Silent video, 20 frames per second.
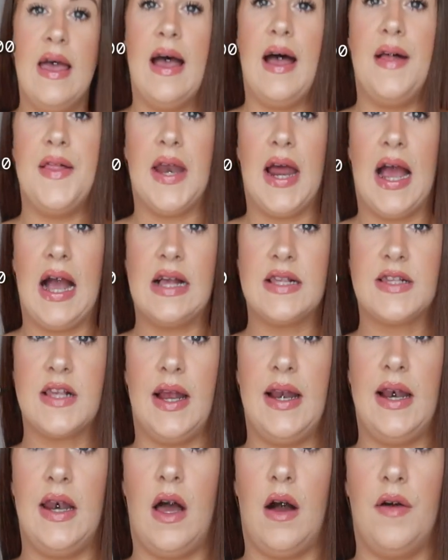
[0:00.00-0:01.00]
And then it has
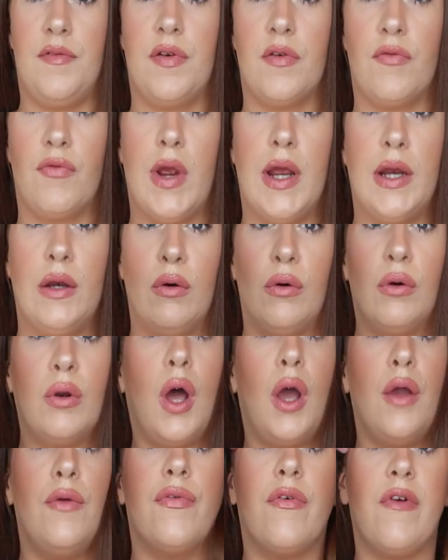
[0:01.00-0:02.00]
like love written all
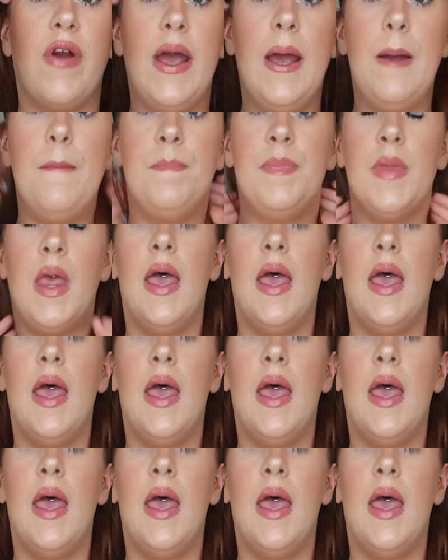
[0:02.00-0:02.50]
over it.